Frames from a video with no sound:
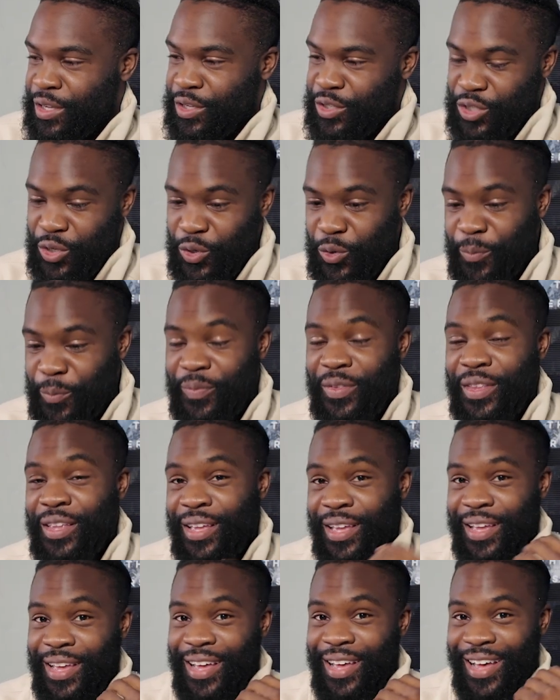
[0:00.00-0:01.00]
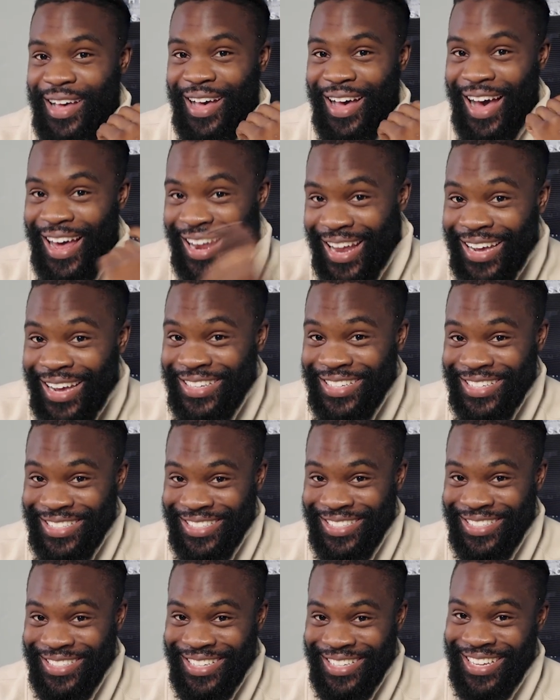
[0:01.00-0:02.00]
So I like
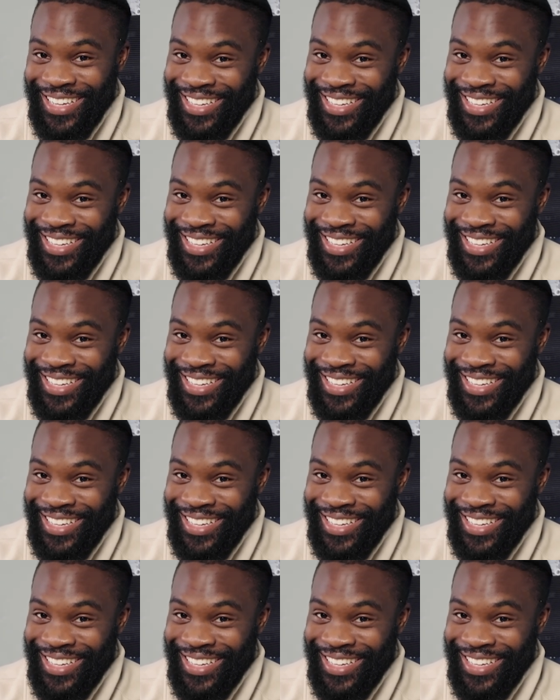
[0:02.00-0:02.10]
this.